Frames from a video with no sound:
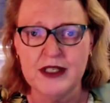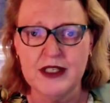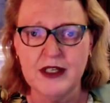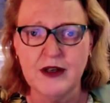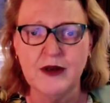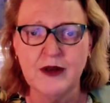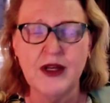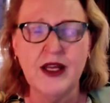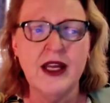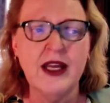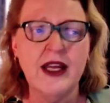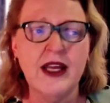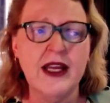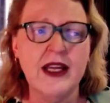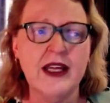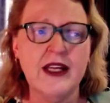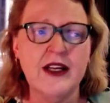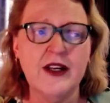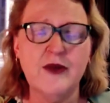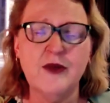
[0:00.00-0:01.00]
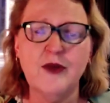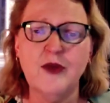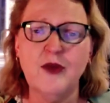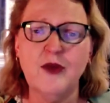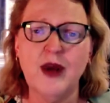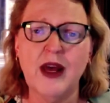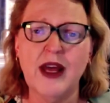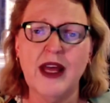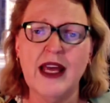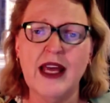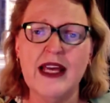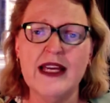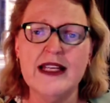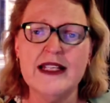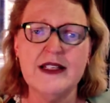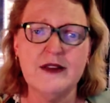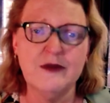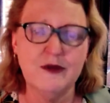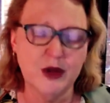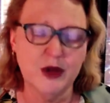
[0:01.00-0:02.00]
So, you know,
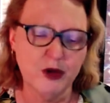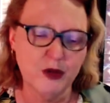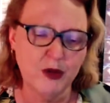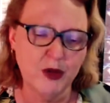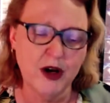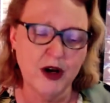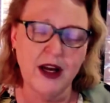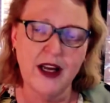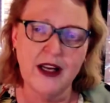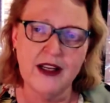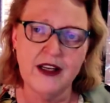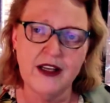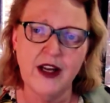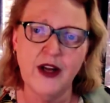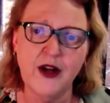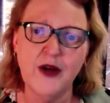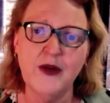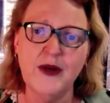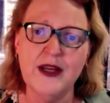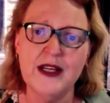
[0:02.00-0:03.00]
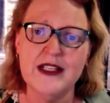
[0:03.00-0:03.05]
is it required? No.